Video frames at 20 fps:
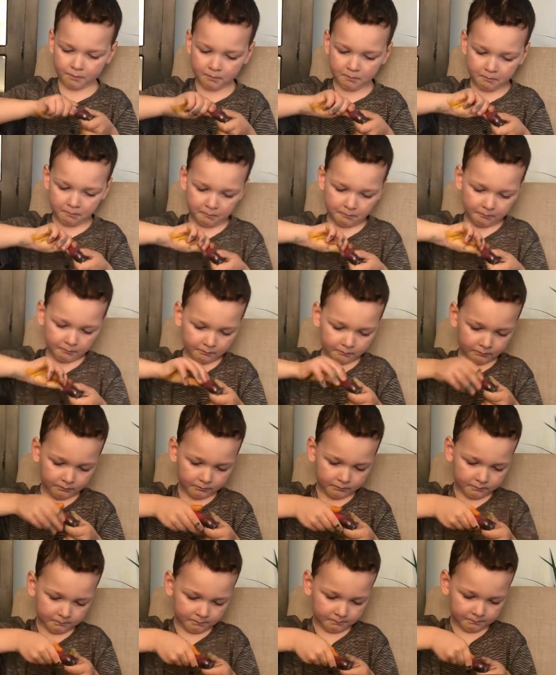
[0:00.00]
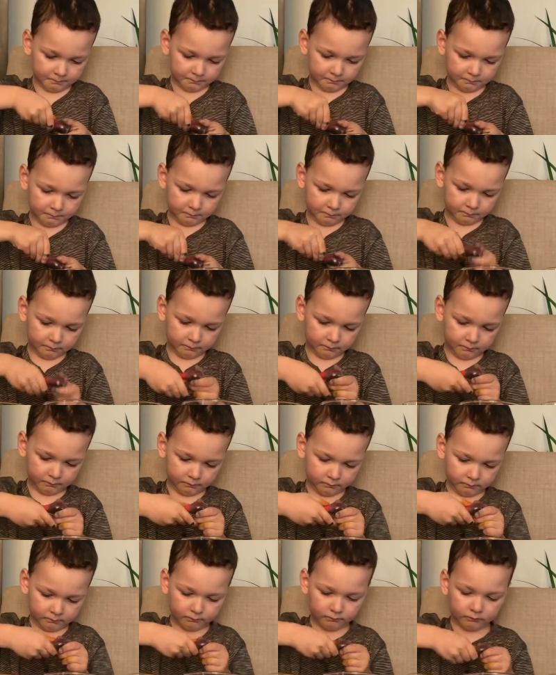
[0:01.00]

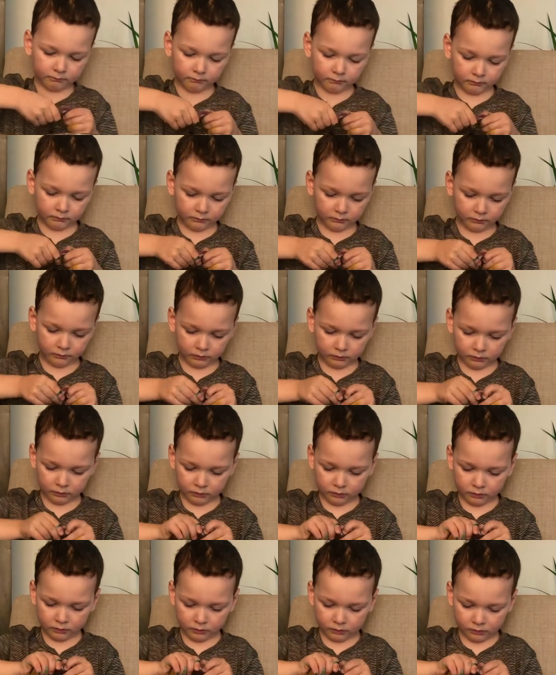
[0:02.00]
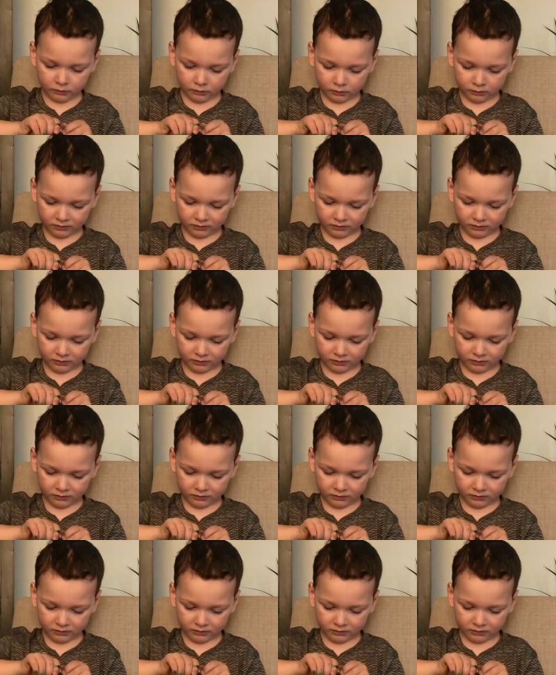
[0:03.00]
(no one is talking)